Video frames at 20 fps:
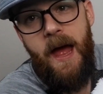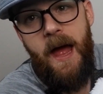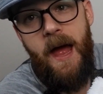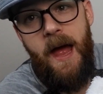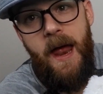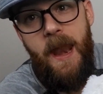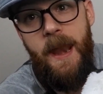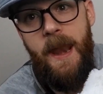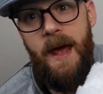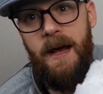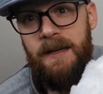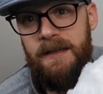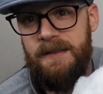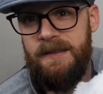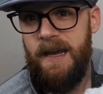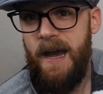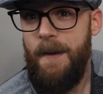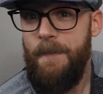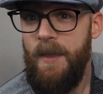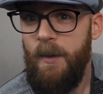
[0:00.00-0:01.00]
And next
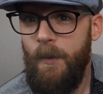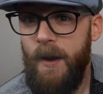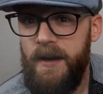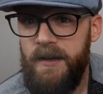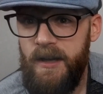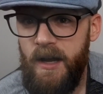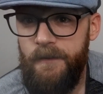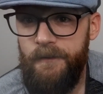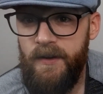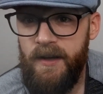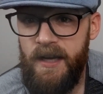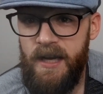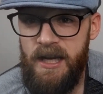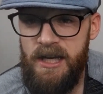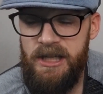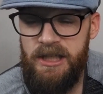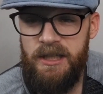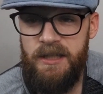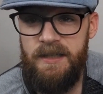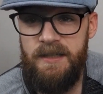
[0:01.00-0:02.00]
time they went on
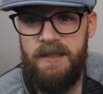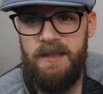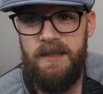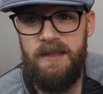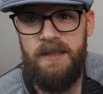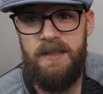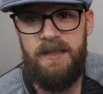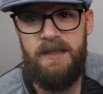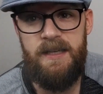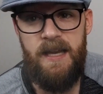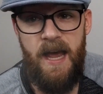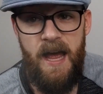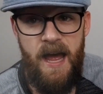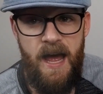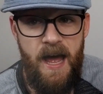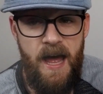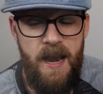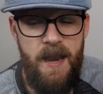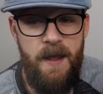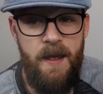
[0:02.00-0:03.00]
vacation,
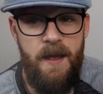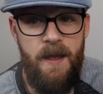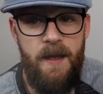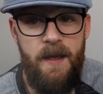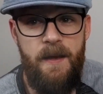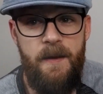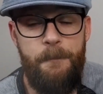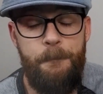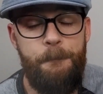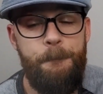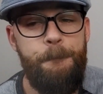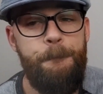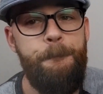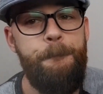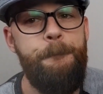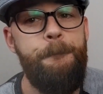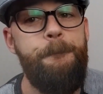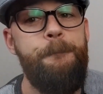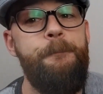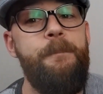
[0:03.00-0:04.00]
Dad
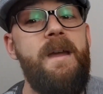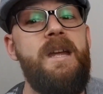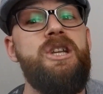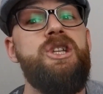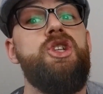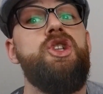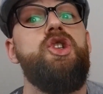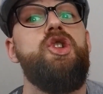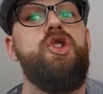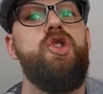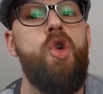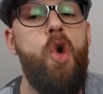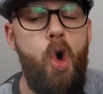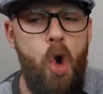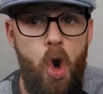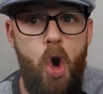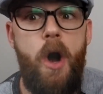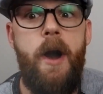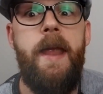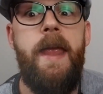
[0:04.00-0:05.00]
made
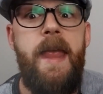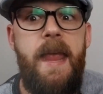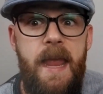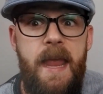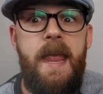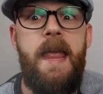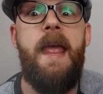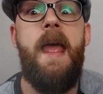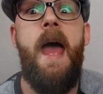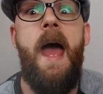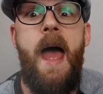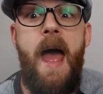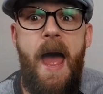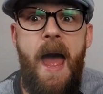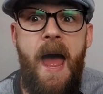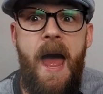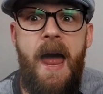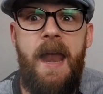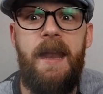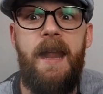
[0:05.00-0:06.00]
sure he
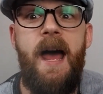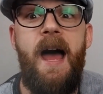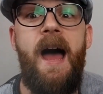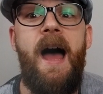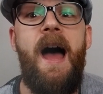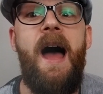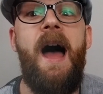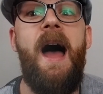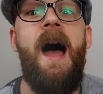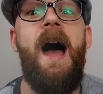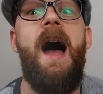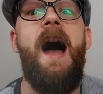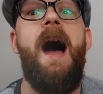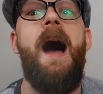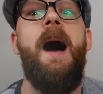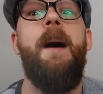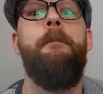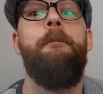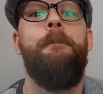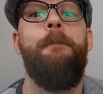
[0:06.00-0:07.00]
had
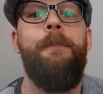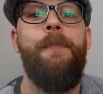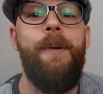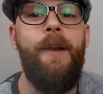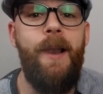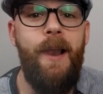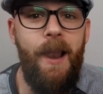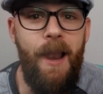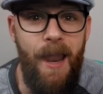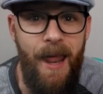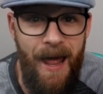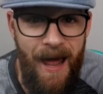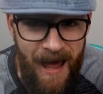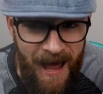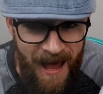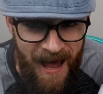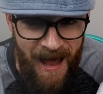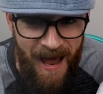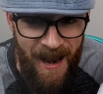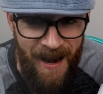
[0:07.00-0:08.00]
a
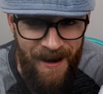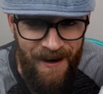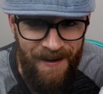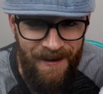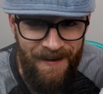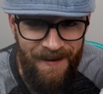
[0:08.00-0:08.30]
plan.